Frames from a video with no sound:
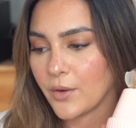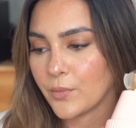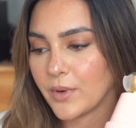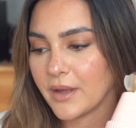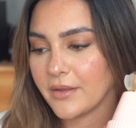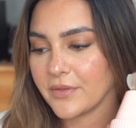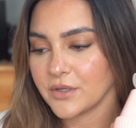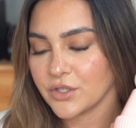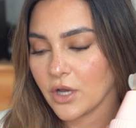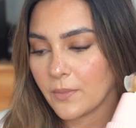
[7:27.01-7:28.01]
with
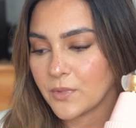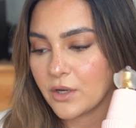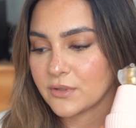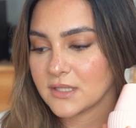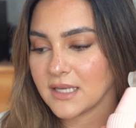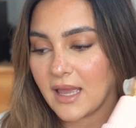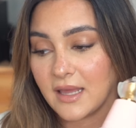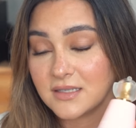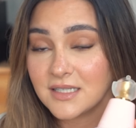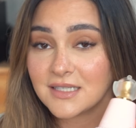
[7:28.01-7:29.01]
top notes
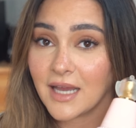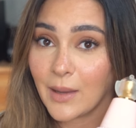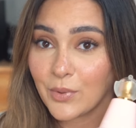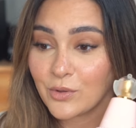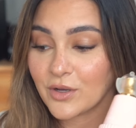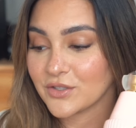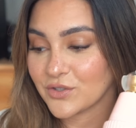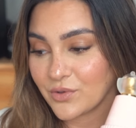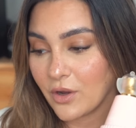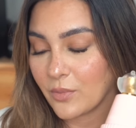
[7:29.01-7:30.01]
candied apple and
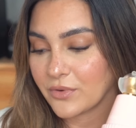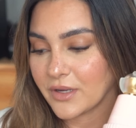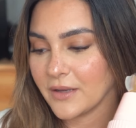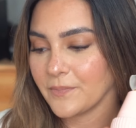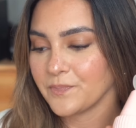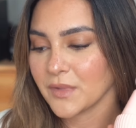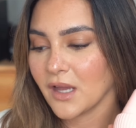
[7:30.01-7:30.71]
strawberry,